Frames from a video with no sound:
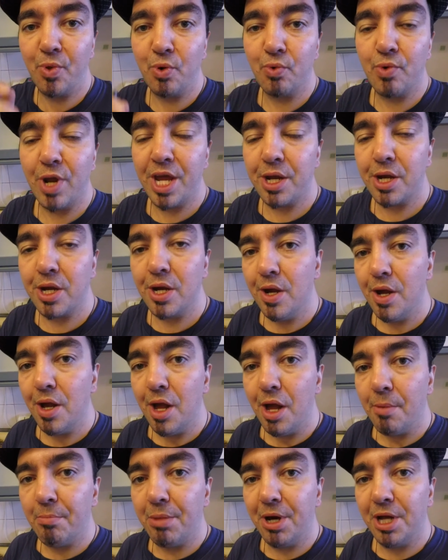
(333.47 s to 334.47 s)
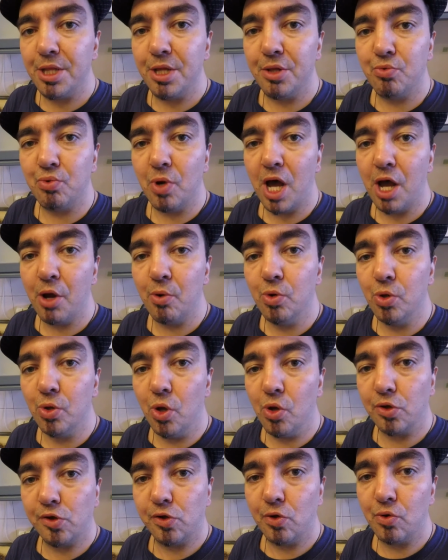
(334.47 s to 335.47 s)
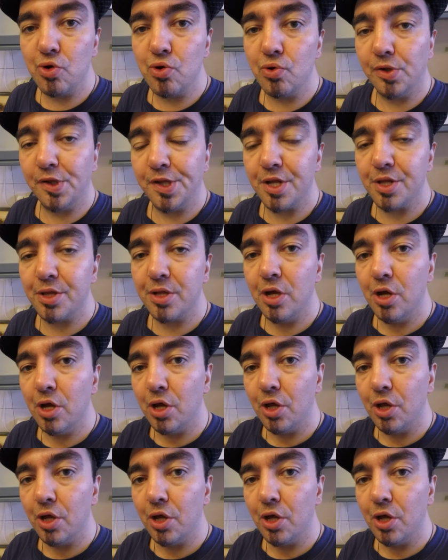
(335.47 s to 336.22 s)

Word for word: rack, but it, I will also use it